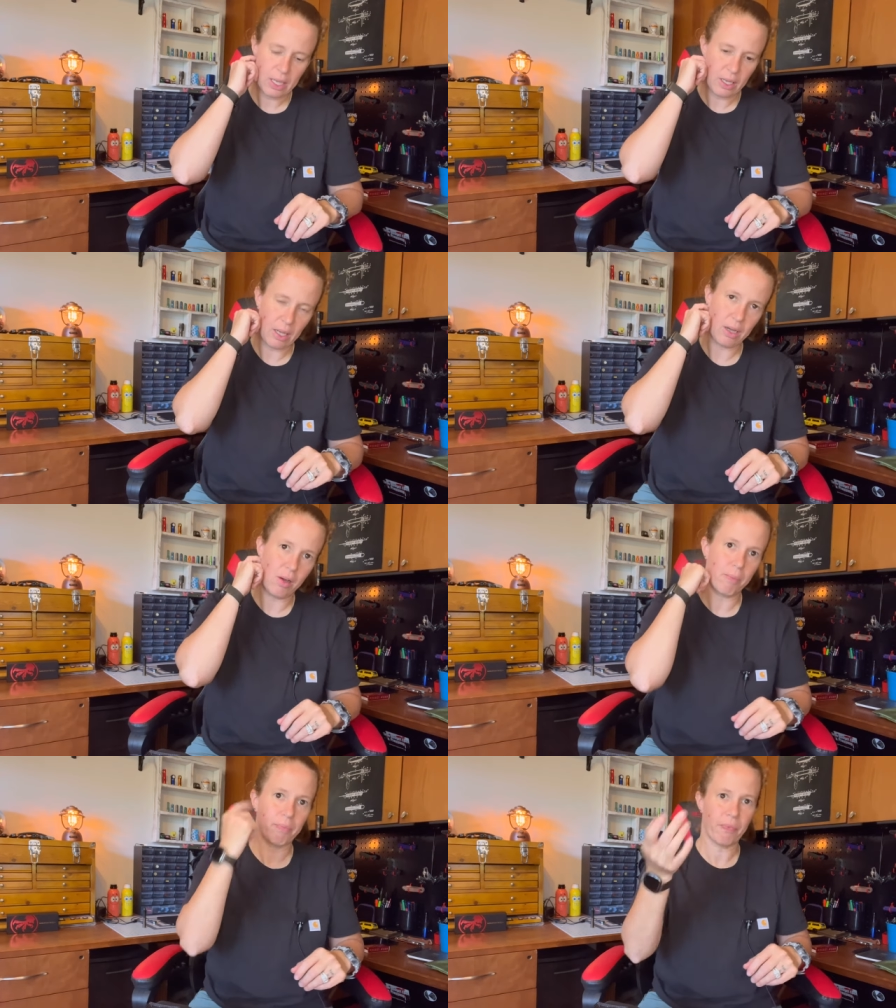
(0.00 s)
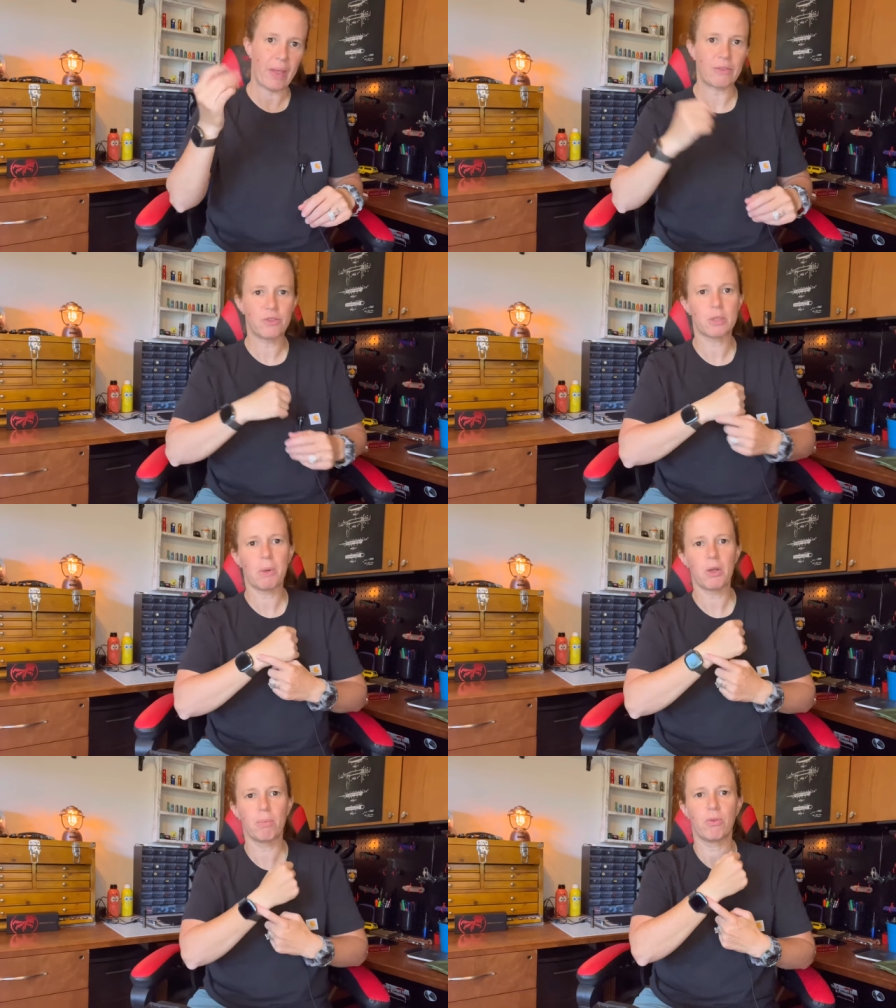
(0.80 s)
Um, I've
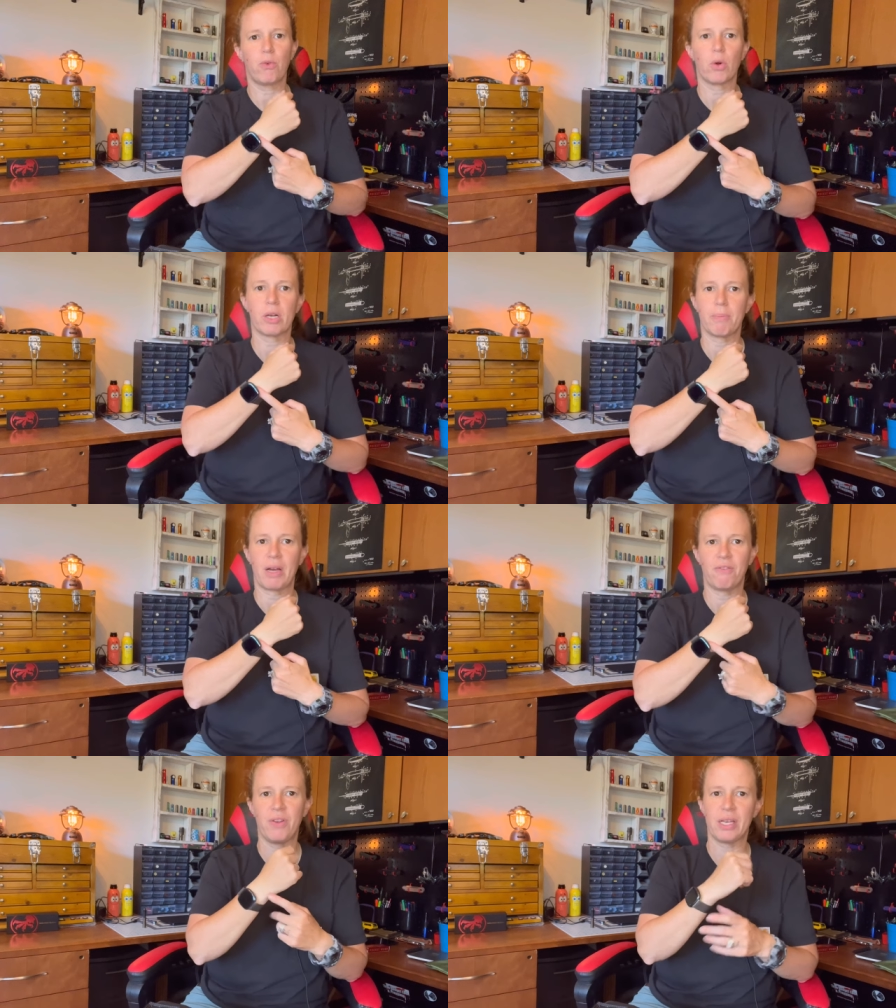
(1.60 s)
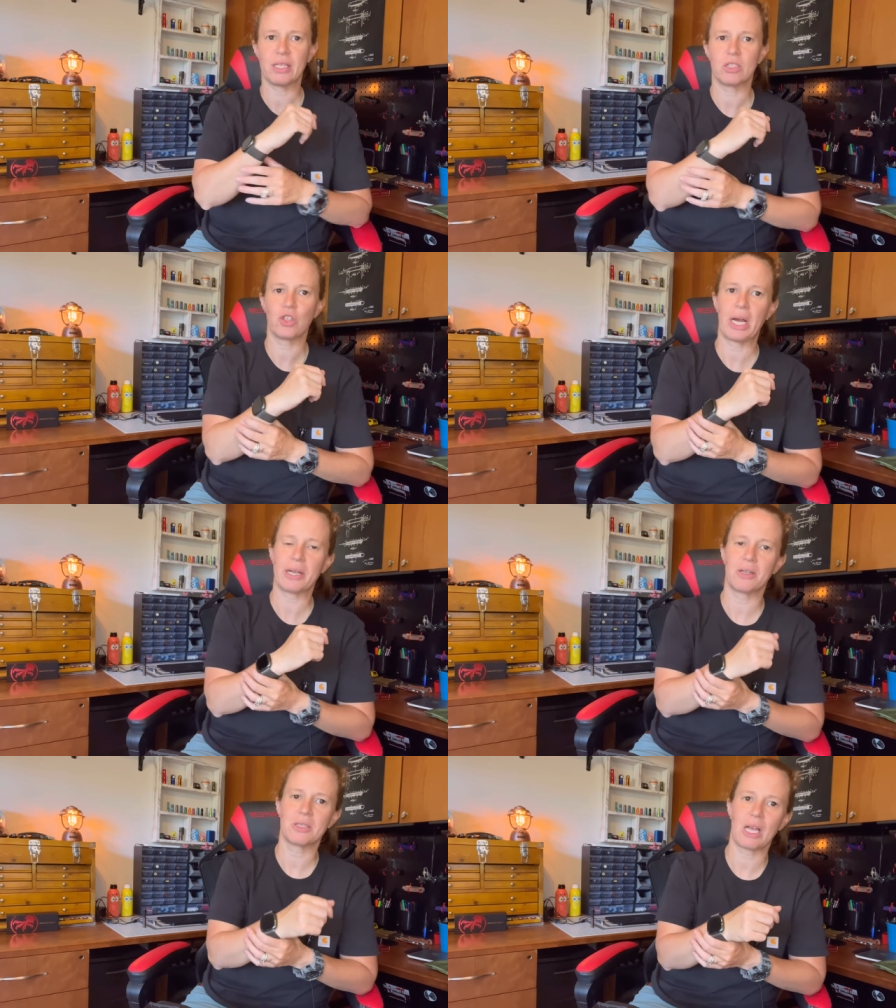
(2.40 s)
spoken before on my fitness
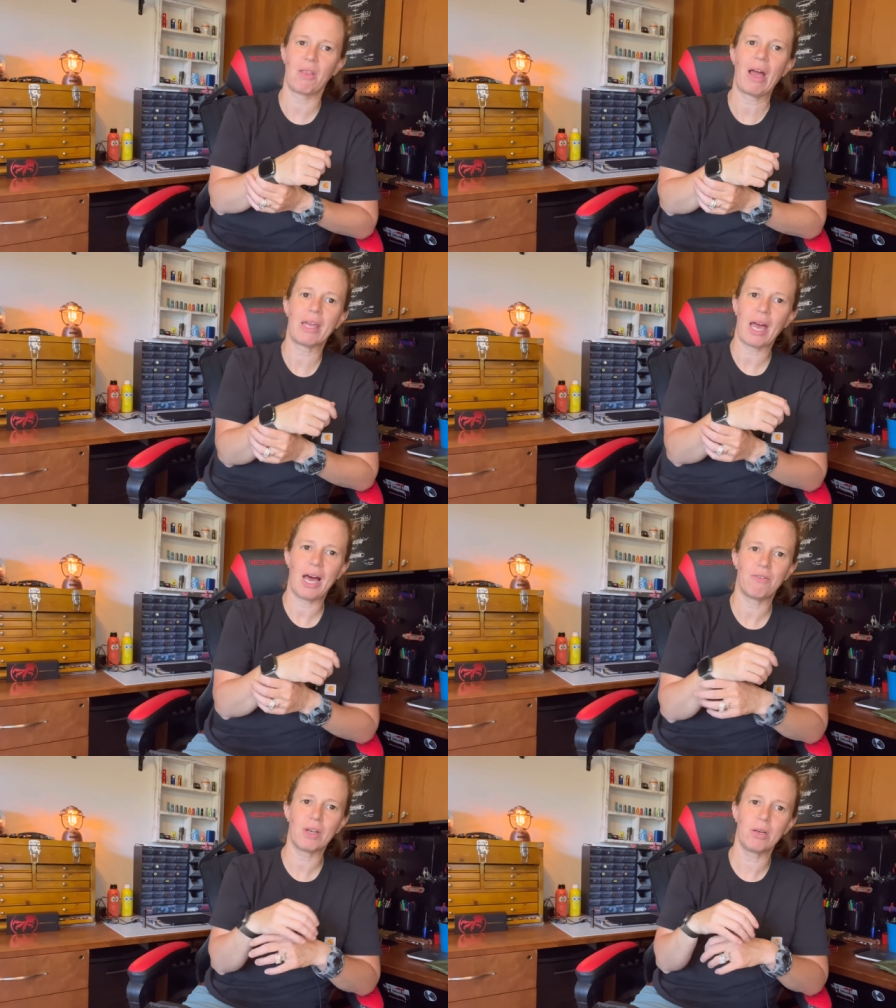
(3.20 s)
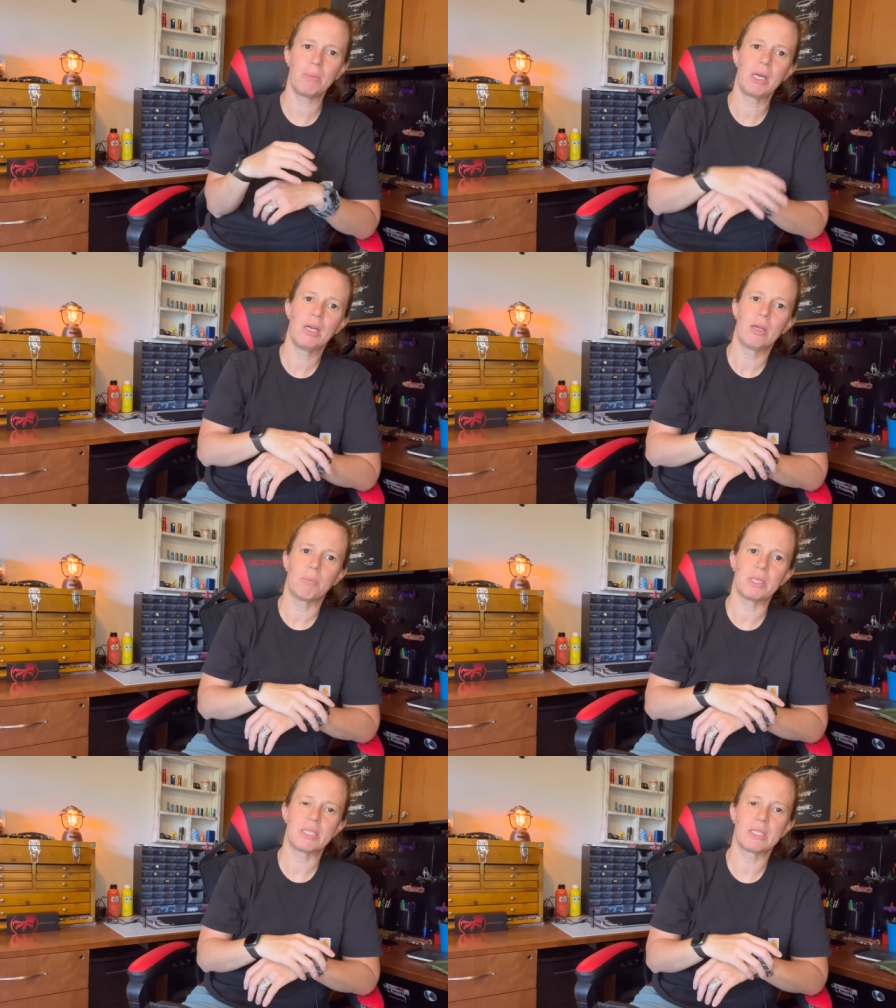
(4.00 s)
trackers. I like having them,
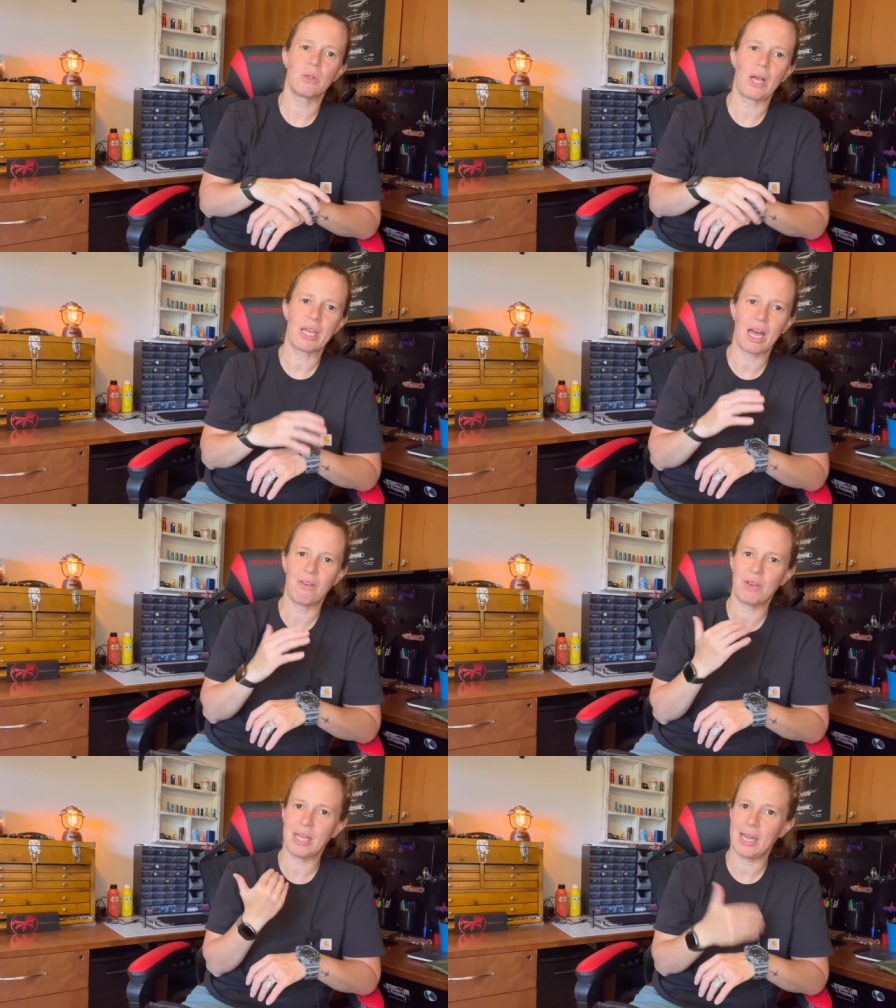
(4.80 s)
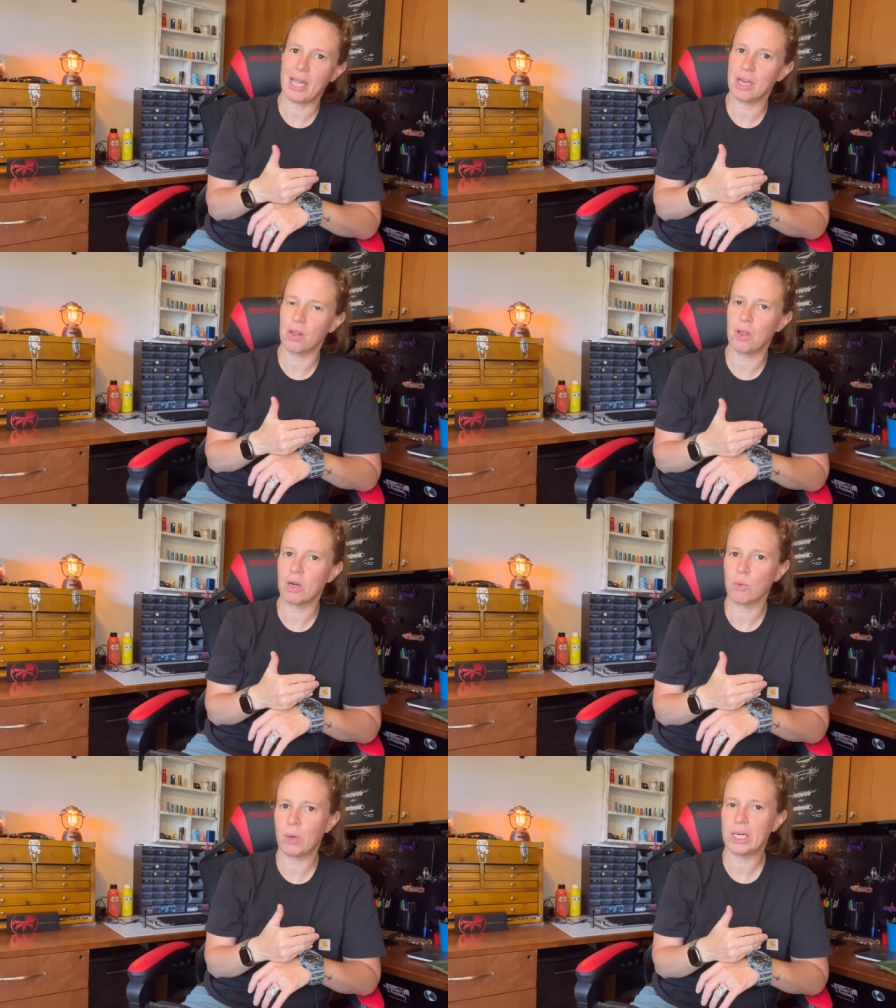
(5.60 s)
but still like having an
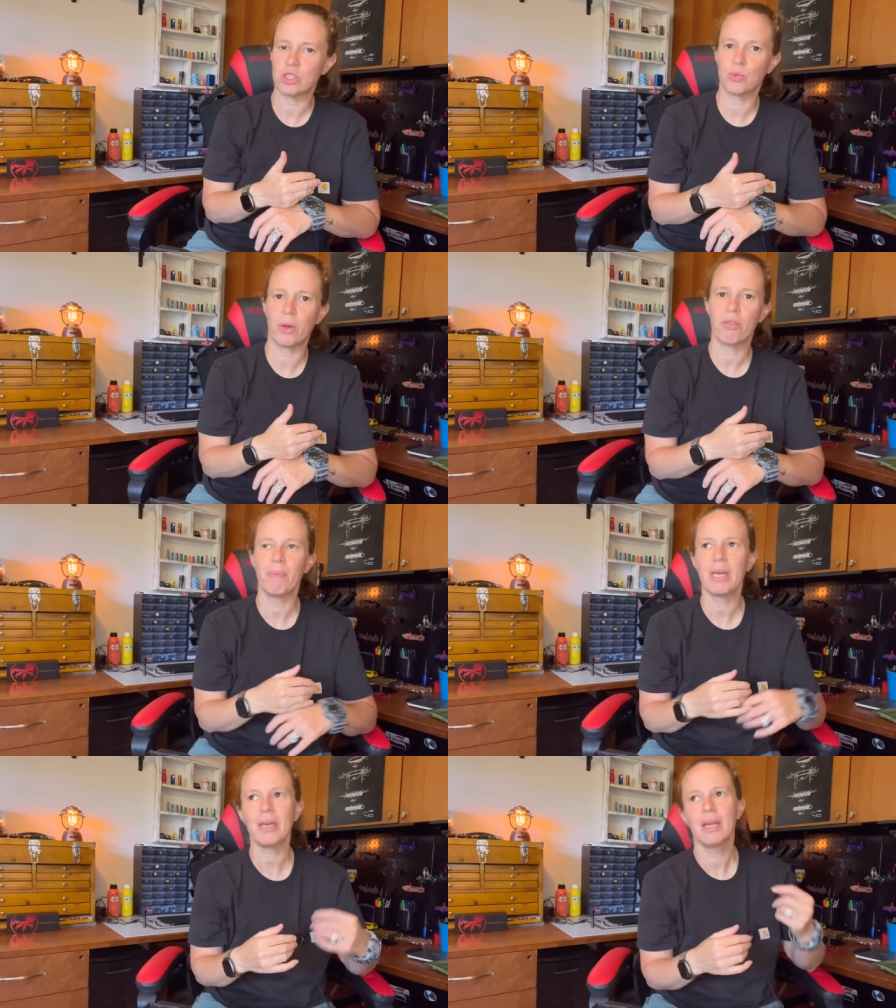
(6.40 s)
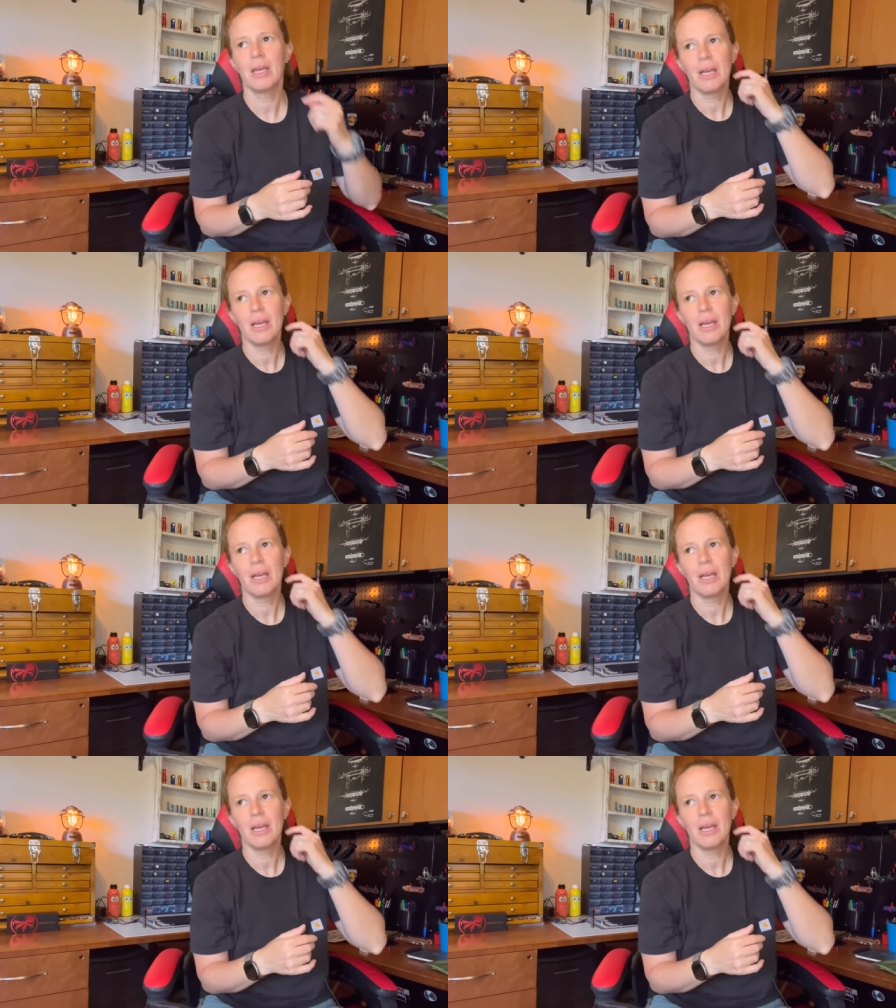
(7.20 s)
analog watch with me.